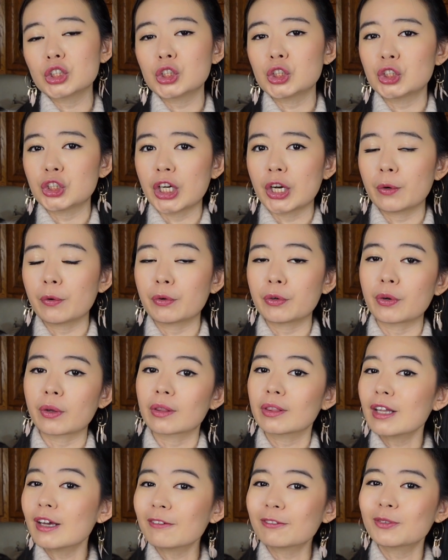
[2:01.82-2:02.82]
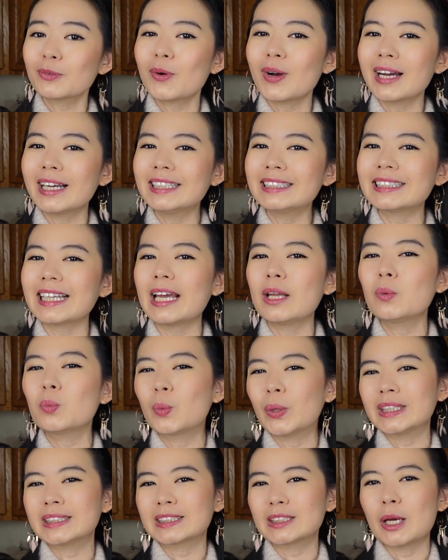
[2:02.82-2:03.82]
to share with your loved ones and
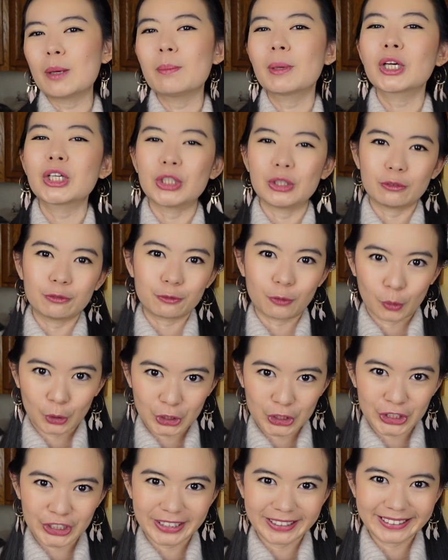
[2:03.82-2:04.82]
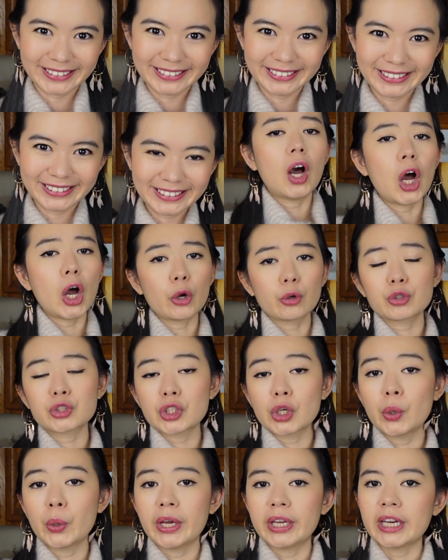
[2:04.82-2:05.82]
wish them a good fortune.
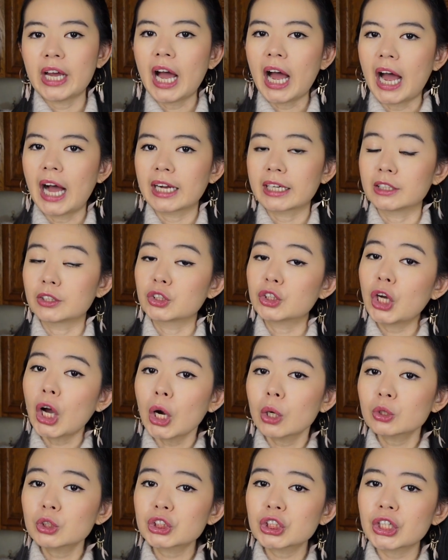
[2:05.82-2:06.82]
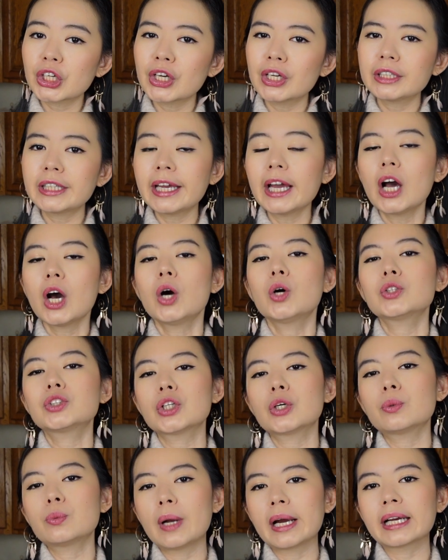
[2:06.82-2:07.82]
Also in the Hakka culture, they
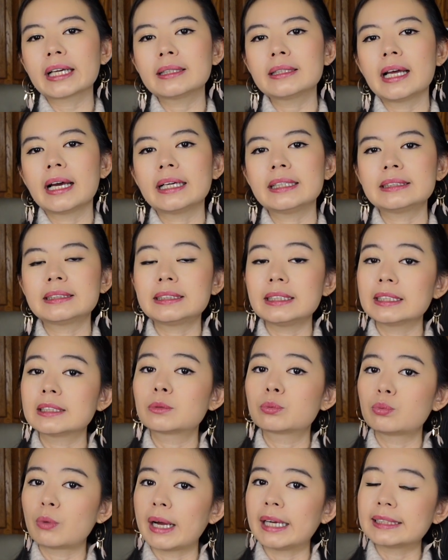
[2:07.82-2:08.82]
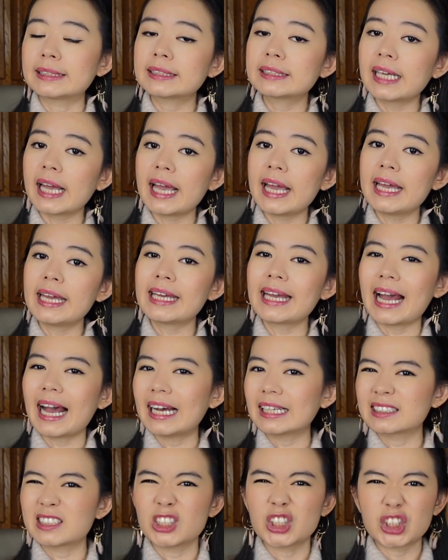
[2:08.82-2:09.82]
also recognize this rice cake
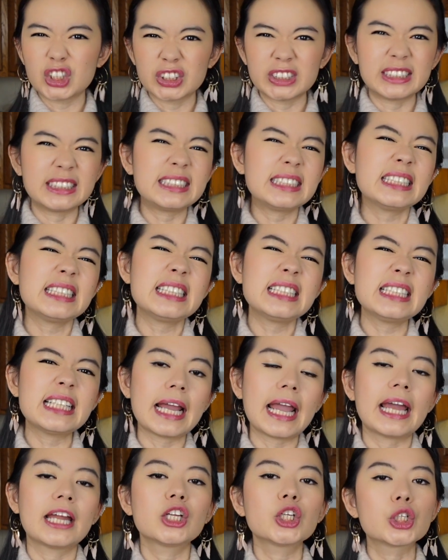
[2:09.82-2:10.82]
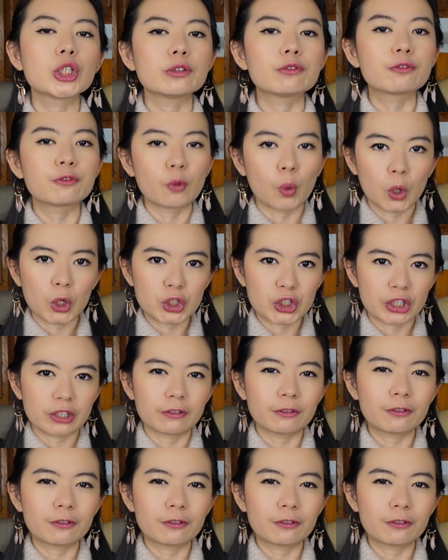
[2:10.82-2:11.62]
as a good deed and good fortune